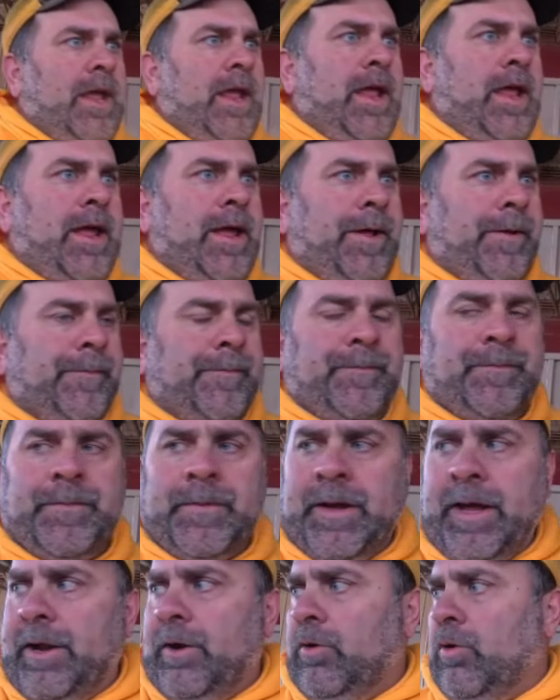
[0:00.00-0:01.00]
and
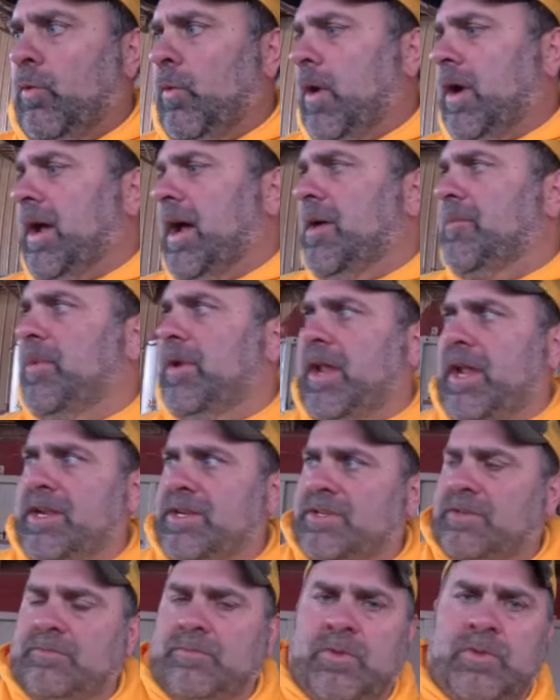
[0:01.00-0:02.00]
I don't know what
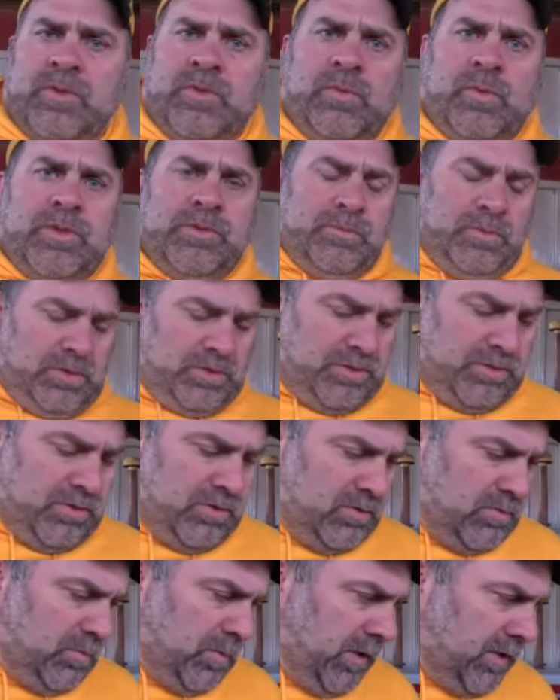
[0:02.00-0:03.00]
combination we, will
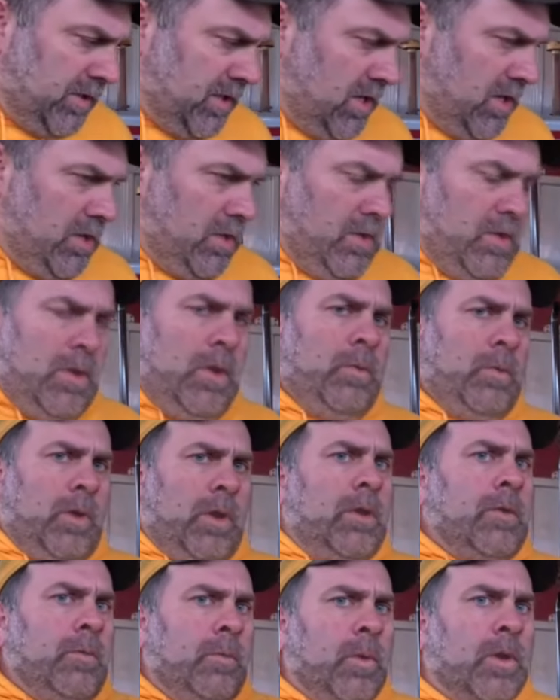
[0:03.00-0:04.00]
do, but
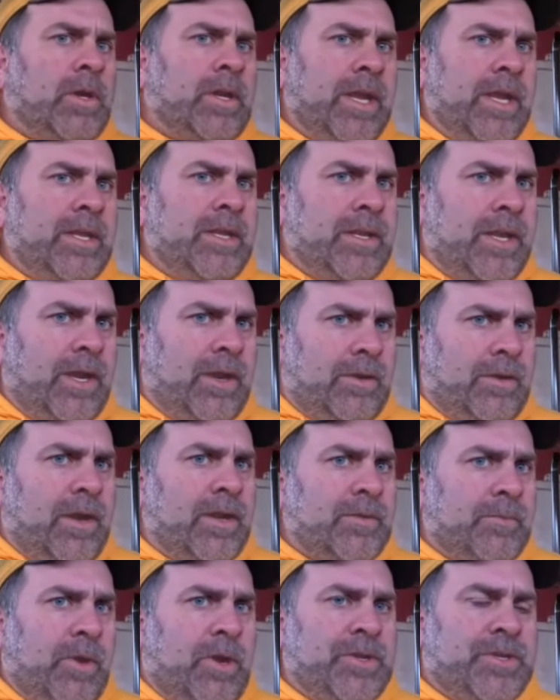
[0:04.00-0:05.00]
we're, we're getting there
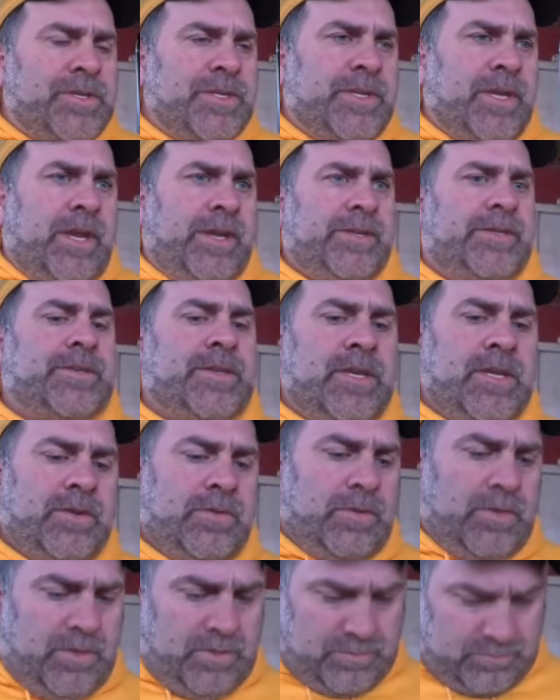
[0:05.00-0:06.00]
on the merchandise.
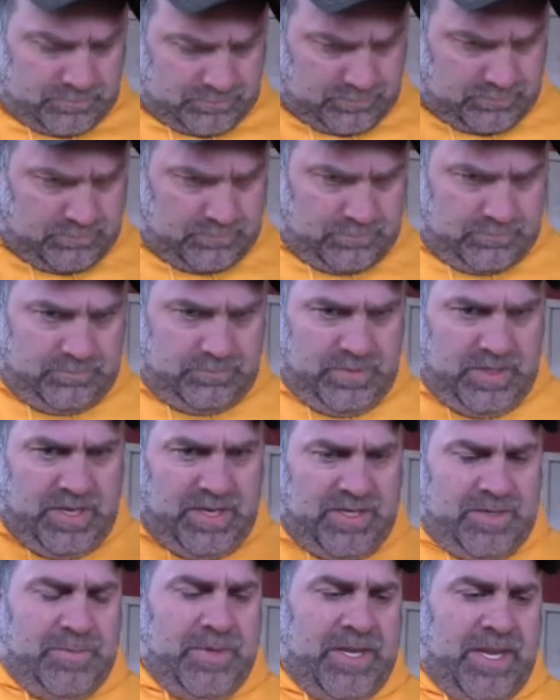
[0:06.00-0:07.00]
We're
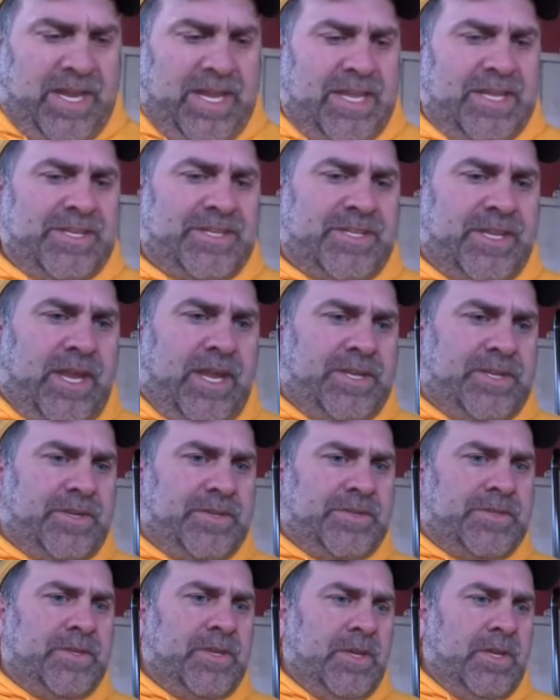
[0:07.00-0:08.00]
in the beginning
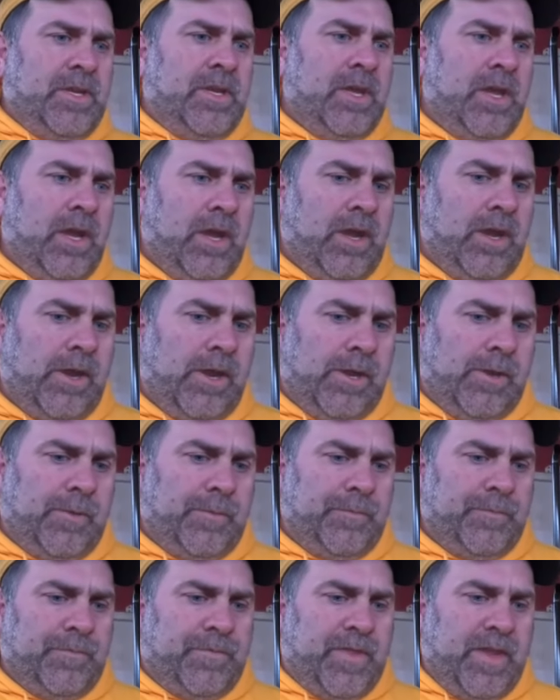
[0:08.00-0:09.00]
stages
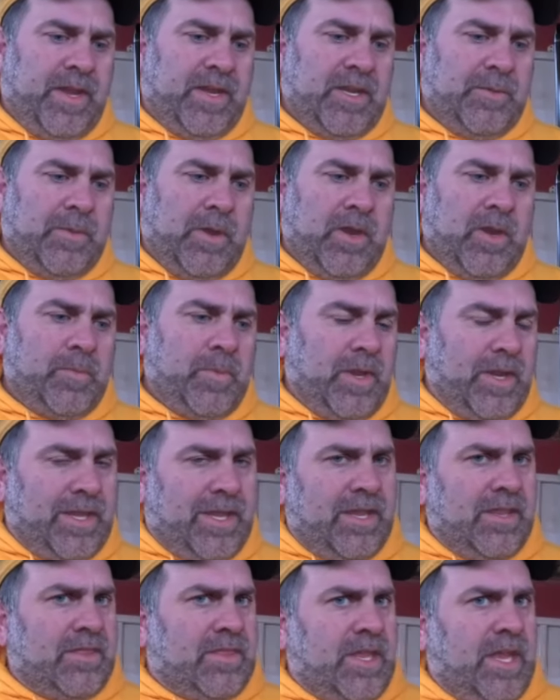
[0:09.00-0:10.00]
um, thinking about it. But
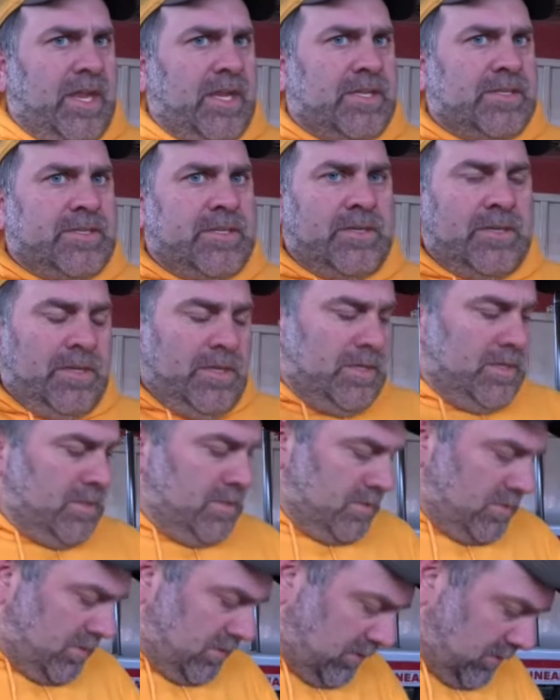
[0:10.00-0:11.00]
again, thanks
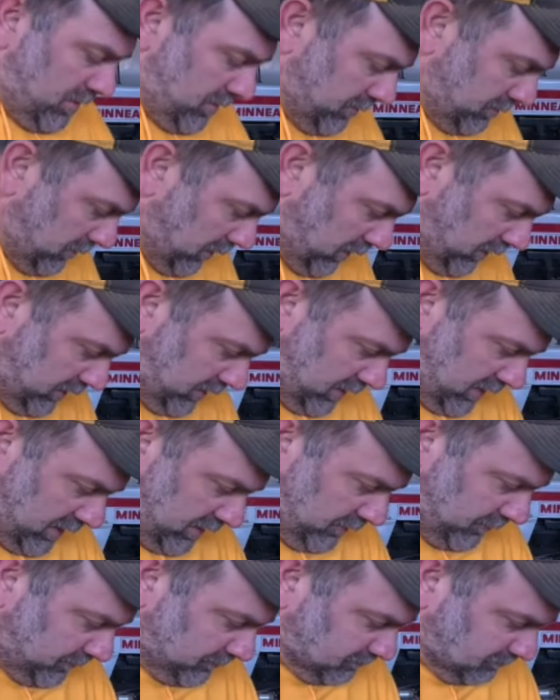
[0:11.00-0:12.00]
to Mark and
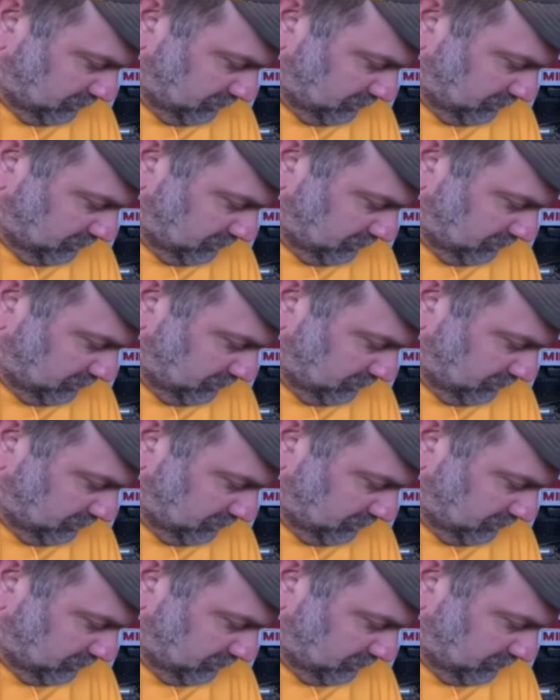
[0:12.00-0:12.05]
Dave.